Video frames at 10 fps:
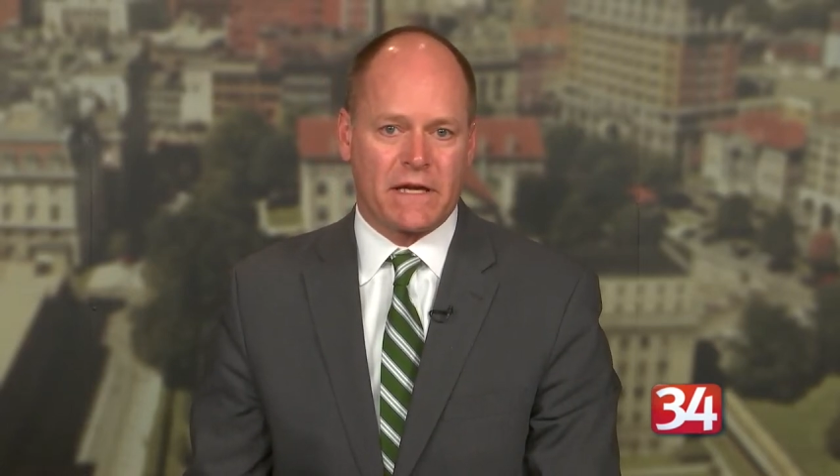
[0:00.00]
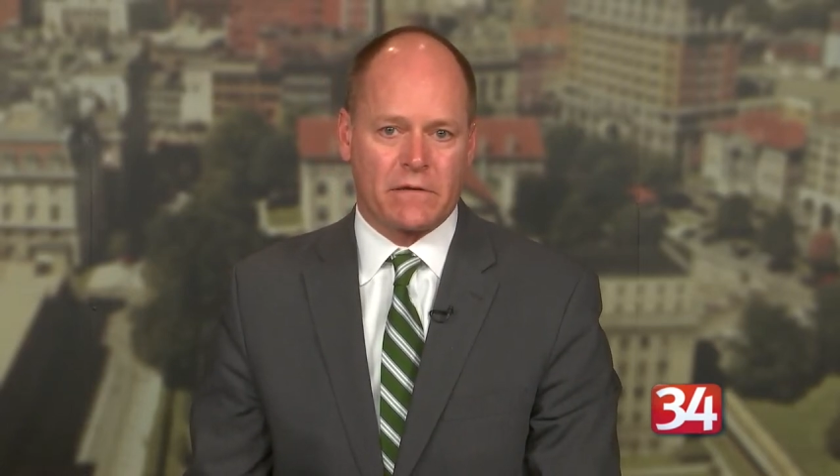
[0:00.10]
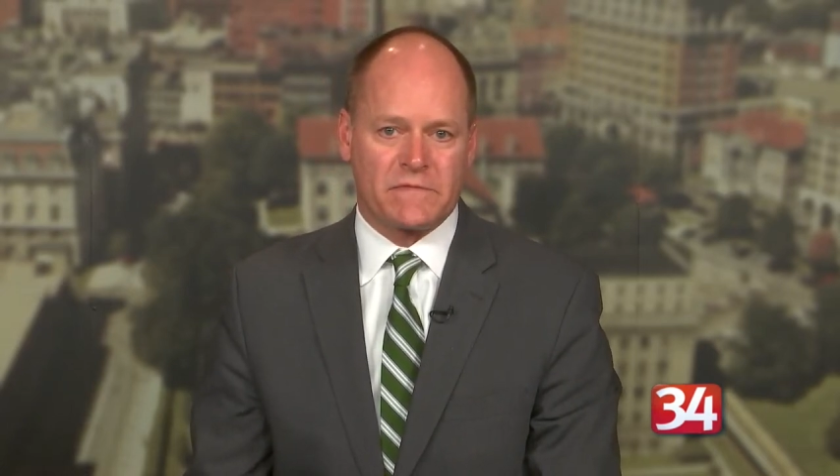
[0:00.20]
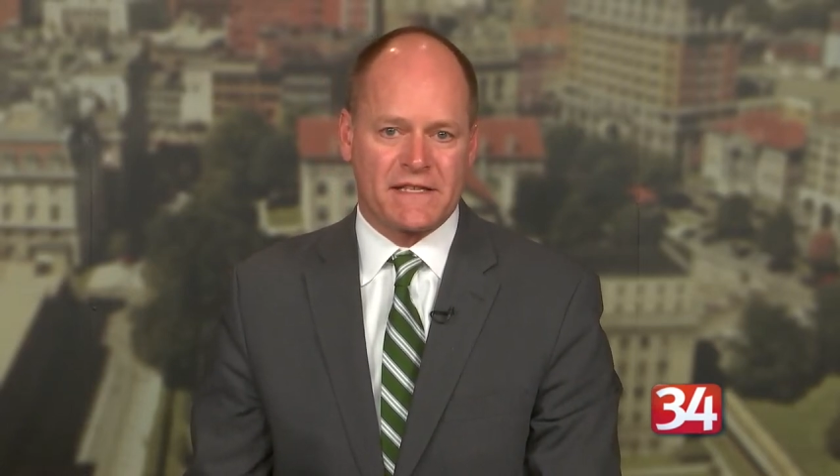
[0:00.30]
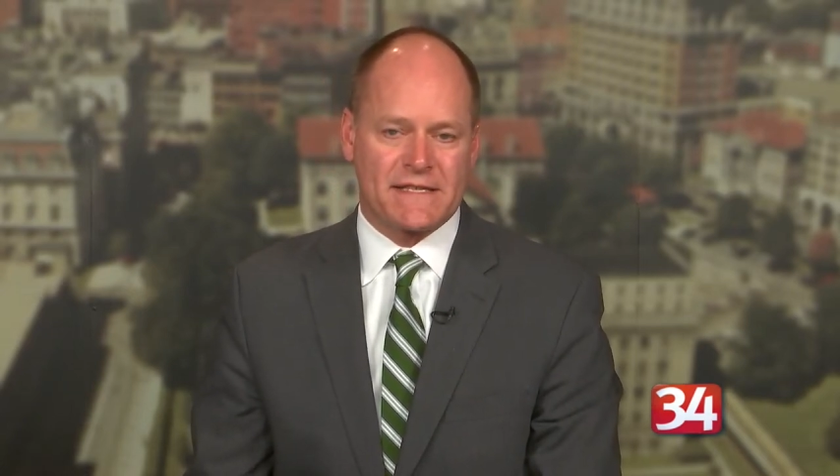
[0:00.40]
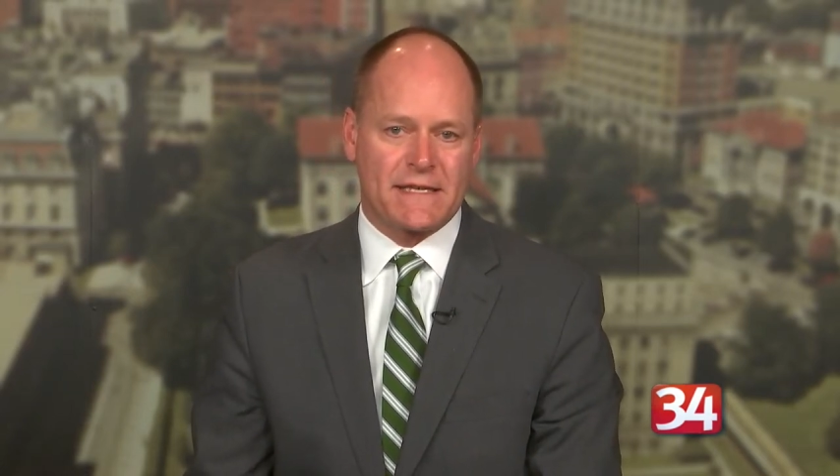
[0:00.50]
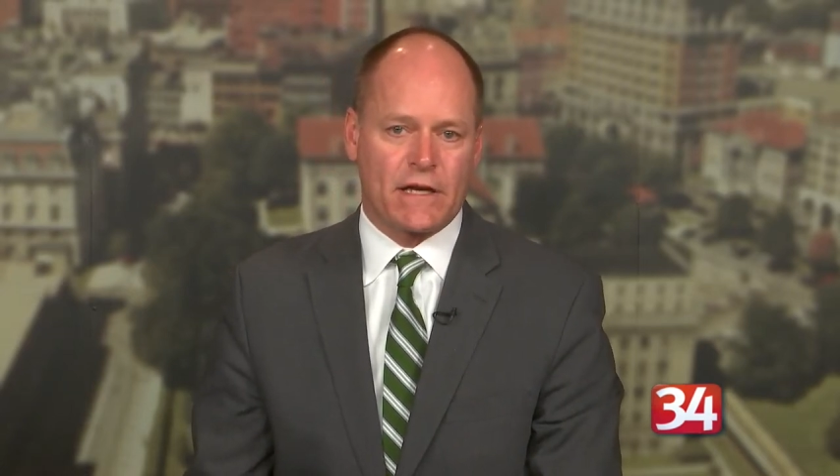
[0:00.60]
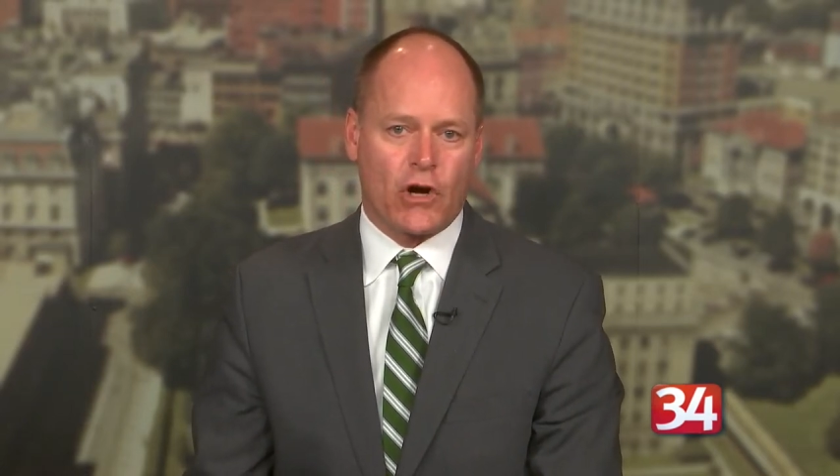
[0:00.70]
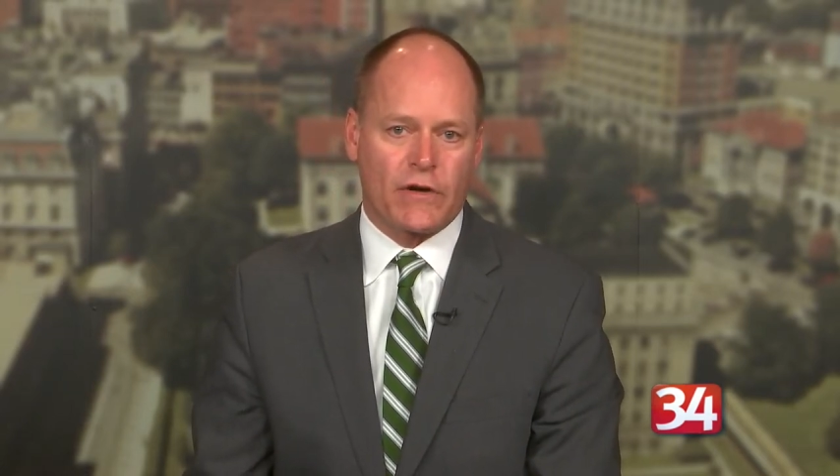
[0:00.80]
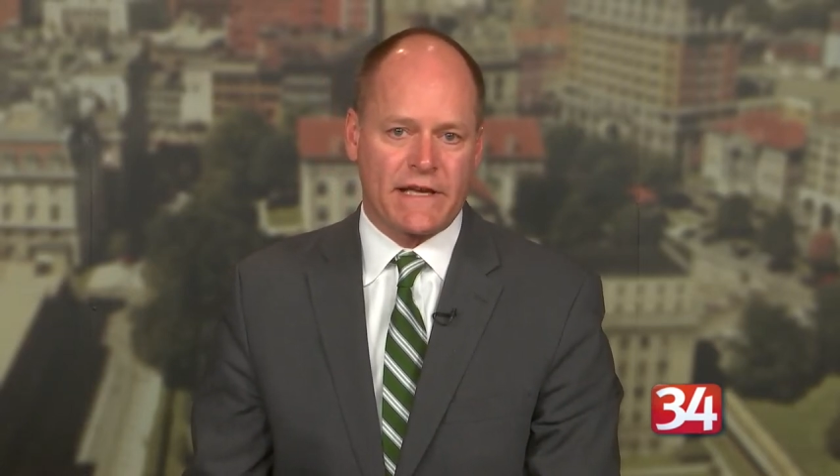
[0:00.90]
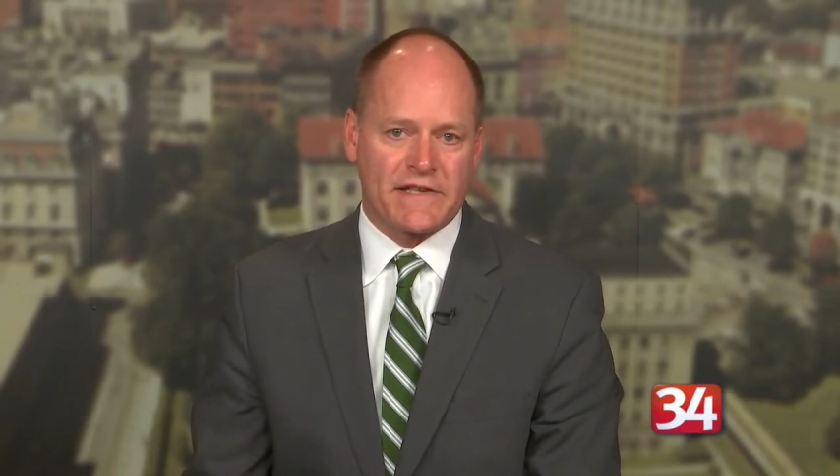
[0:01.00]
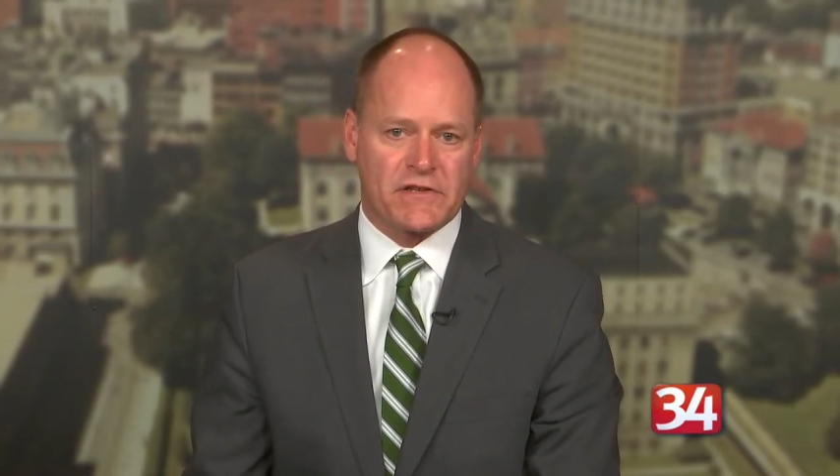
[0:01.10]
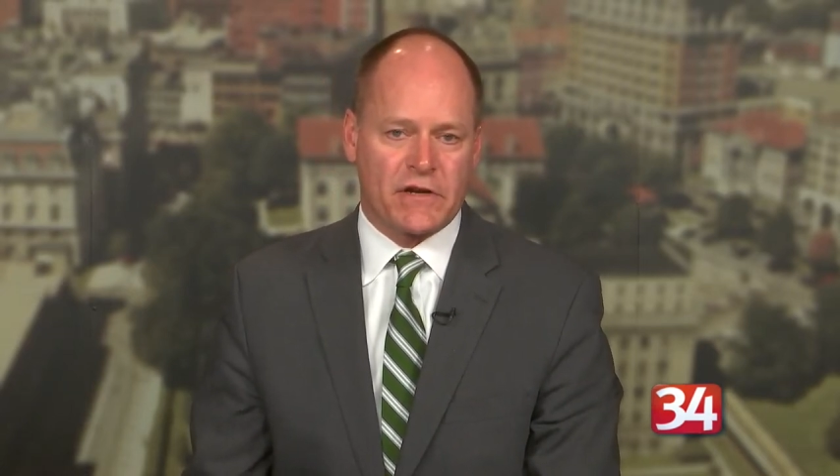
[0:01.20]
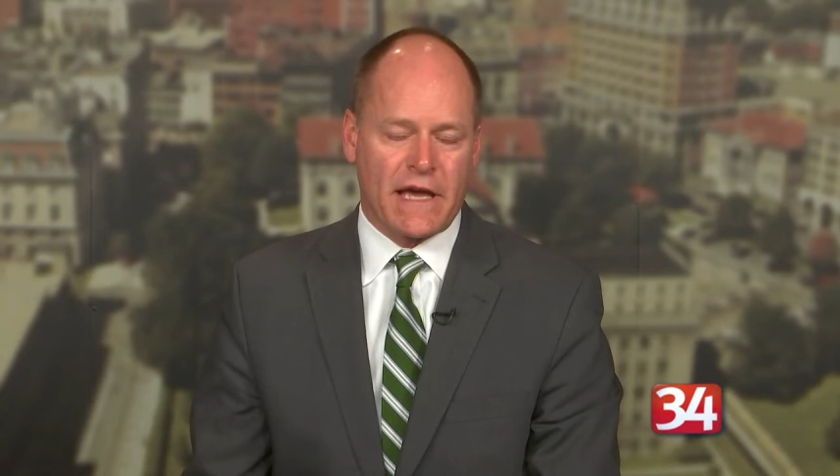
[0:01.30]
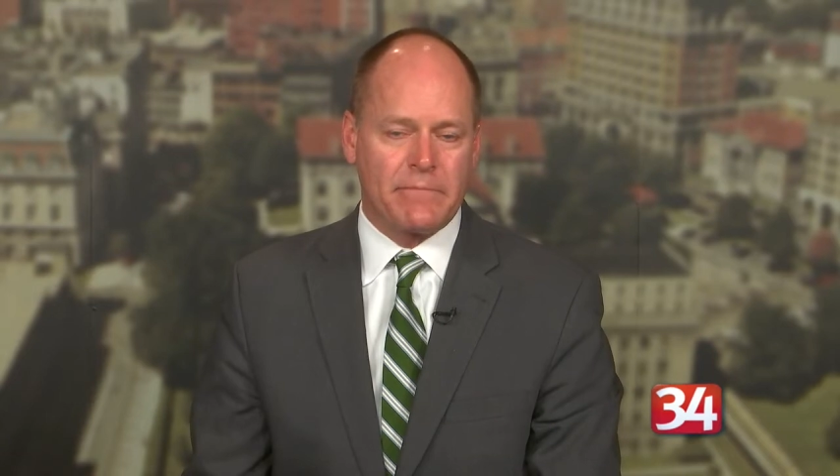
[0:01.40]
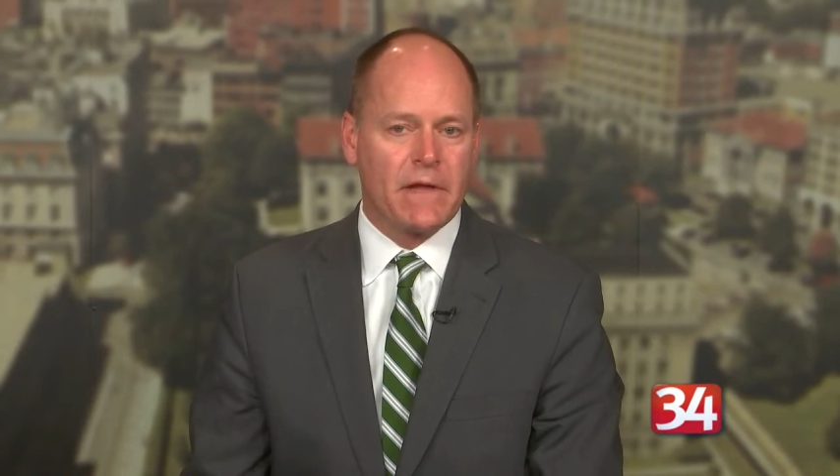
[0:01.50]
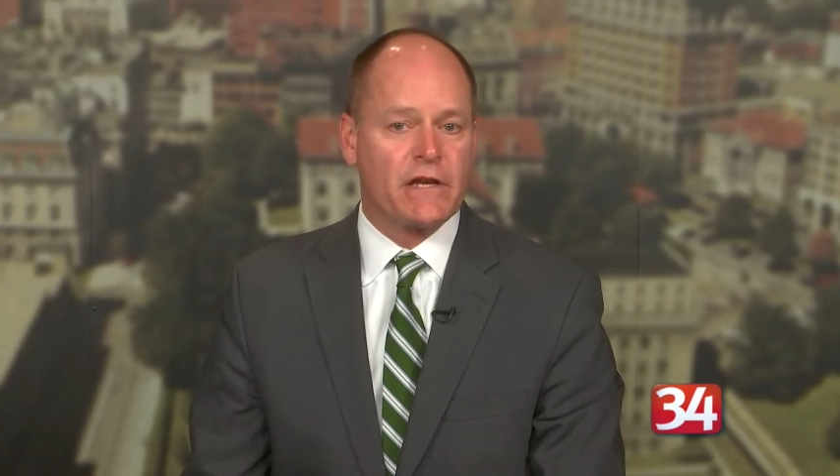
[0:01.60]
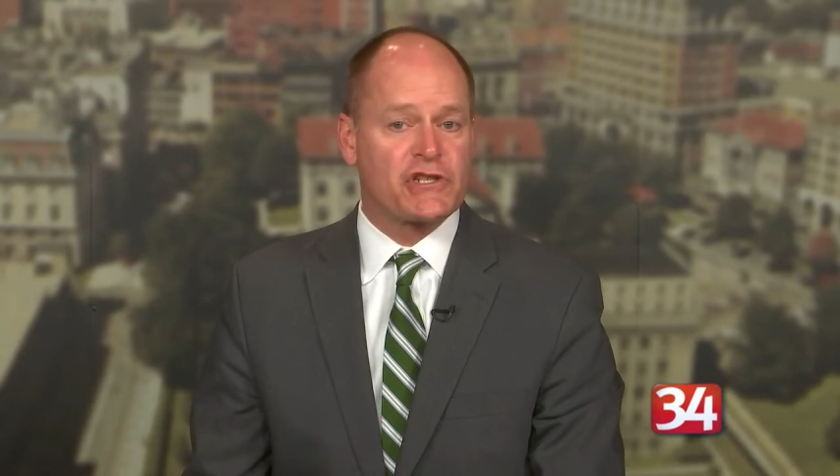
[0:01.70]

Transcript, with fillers: Binghamton City Hall yesterday